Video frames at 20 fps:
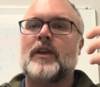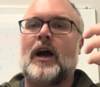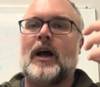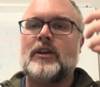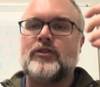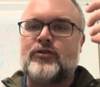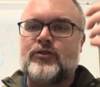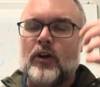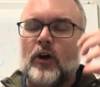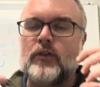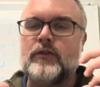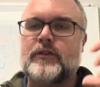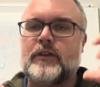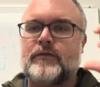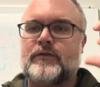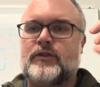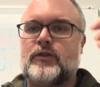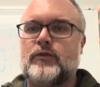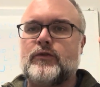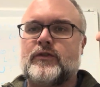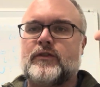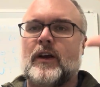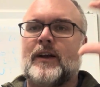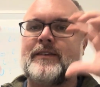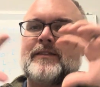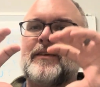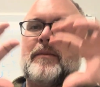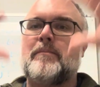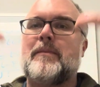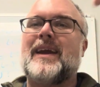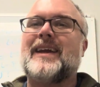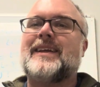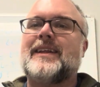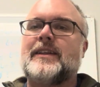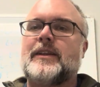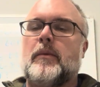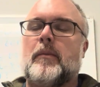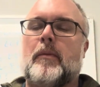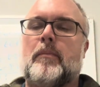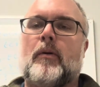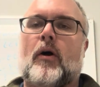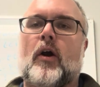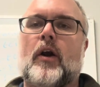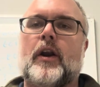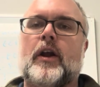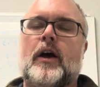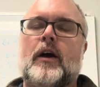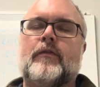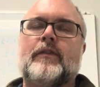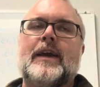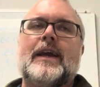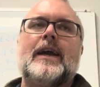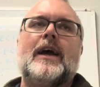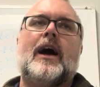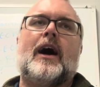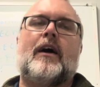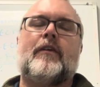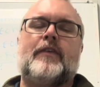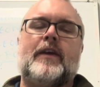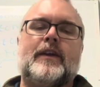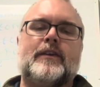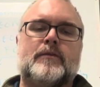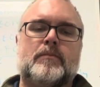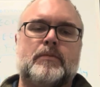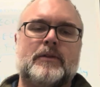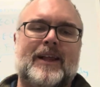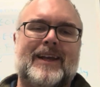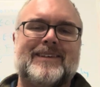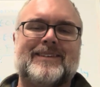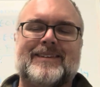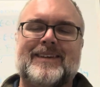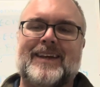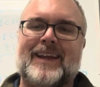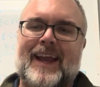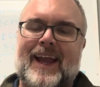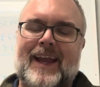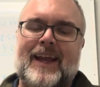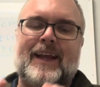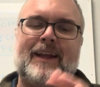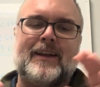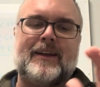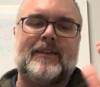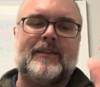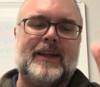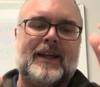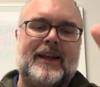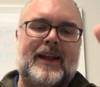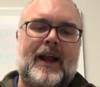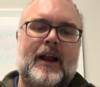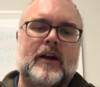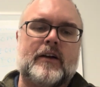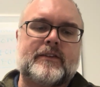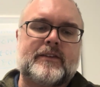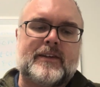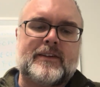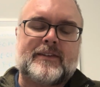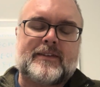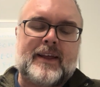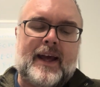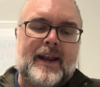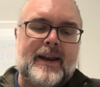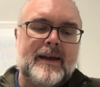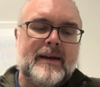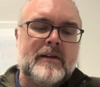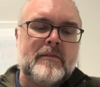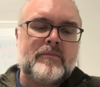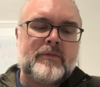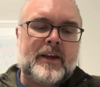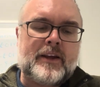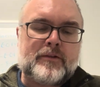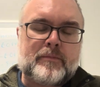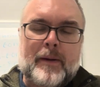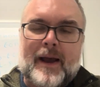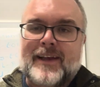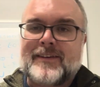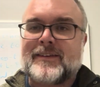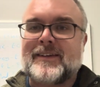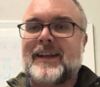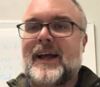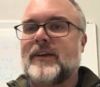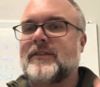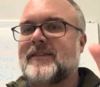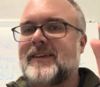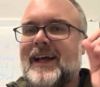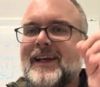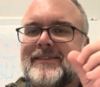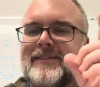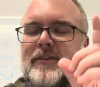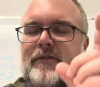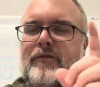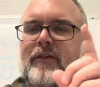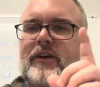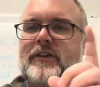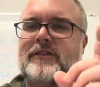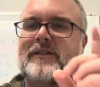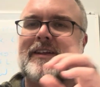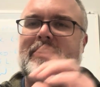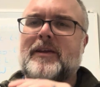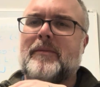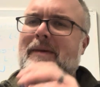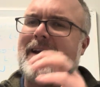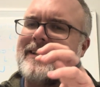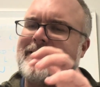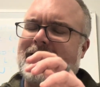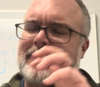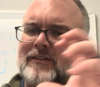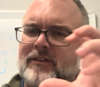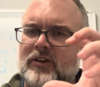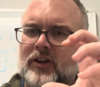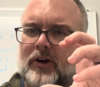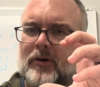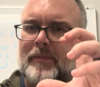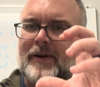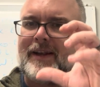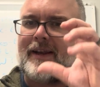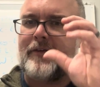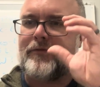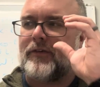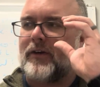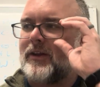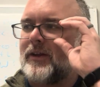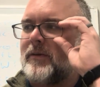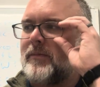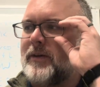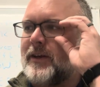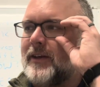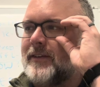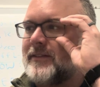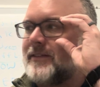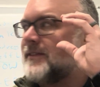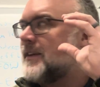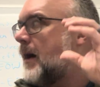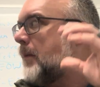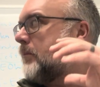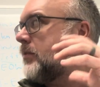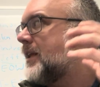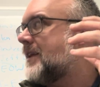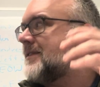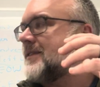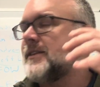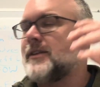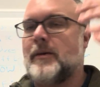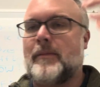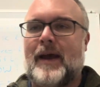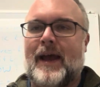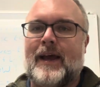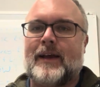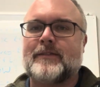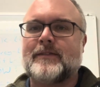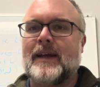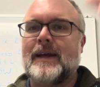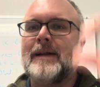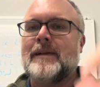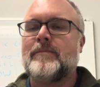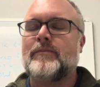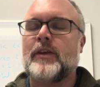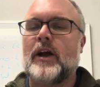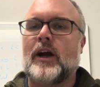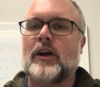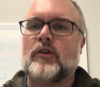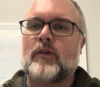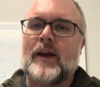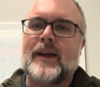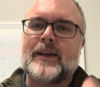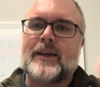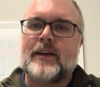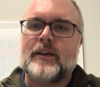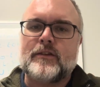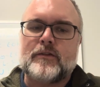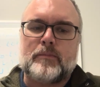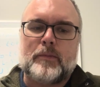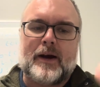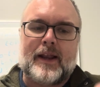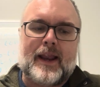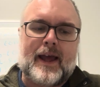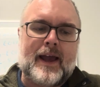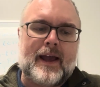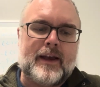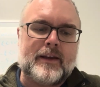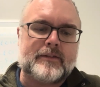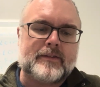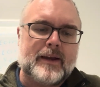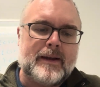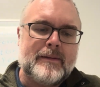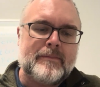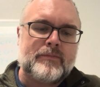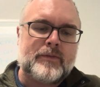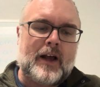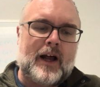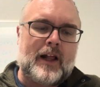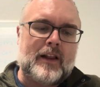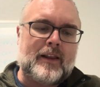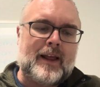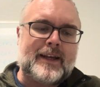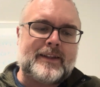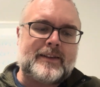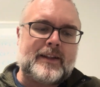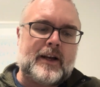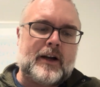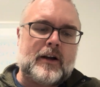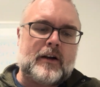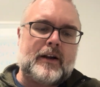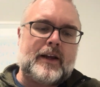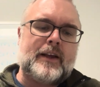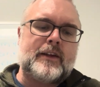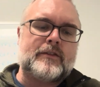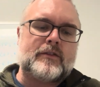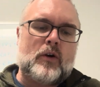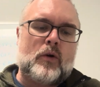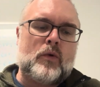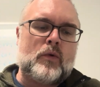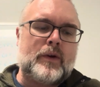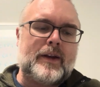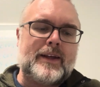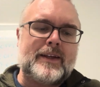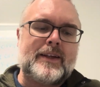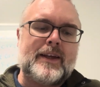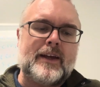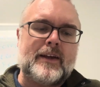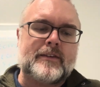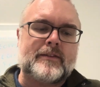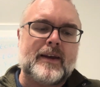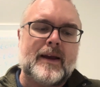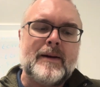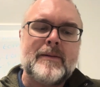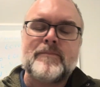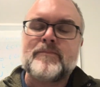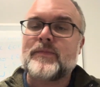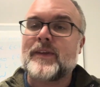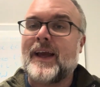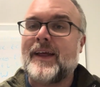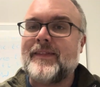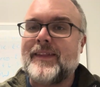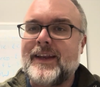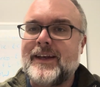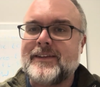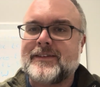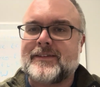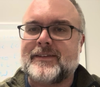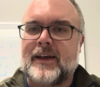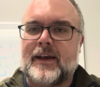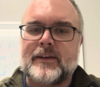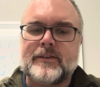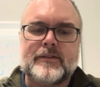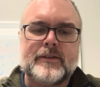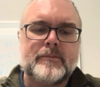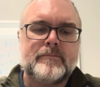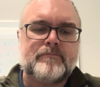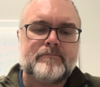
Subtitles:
Joseph's two sons and making them a part of his blessing and the inheritance that he's passing down. So that's the first thing that makes this a little bit differently, because he's not blessing them as grandkids, but as like they're his own kids. And then it says,